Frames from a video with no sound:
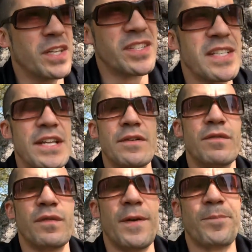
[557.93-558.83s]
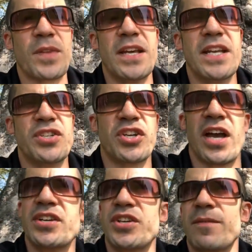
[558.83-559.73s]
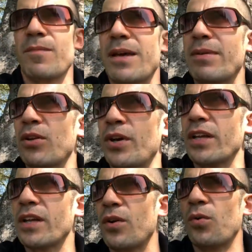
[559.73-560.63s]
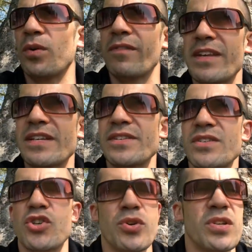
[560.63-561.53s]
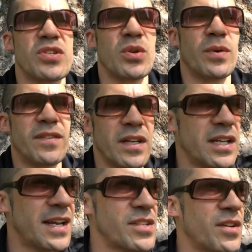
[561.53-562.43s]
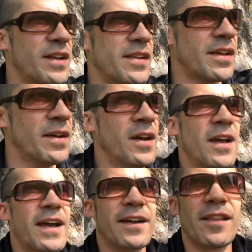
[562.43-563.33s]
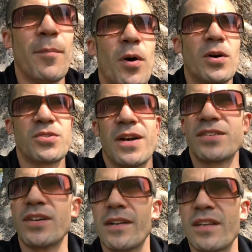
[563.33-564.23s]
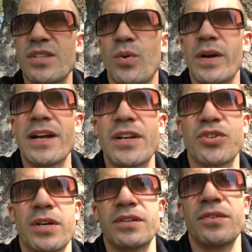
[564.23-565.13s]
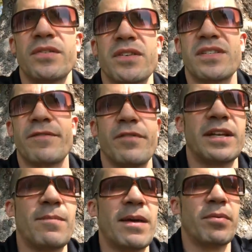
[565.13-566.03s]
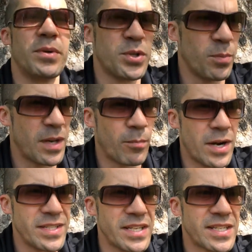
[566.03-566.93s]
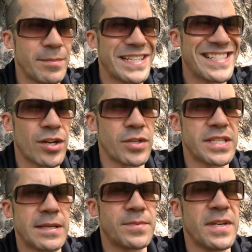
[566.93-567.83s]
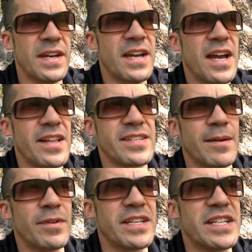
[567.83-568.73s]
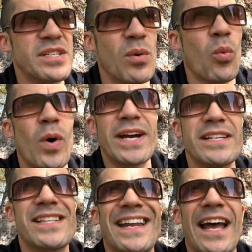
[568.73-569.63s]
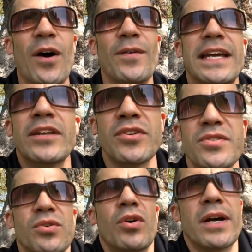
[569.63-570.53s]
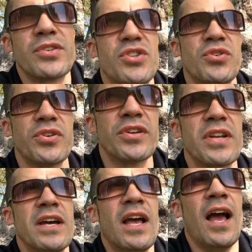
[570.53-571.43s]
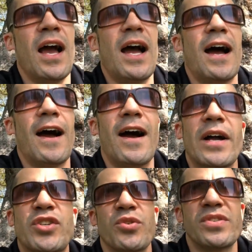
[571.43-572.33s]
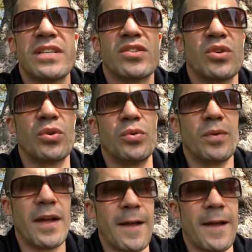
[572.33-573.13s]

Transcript: instead of in education maybe looking at all of these students who are thinking outside of the box or outside of the square and trying to do things differently, maybe we should be embracing some of these concepts and some of these ways that our end user or our student are choosing to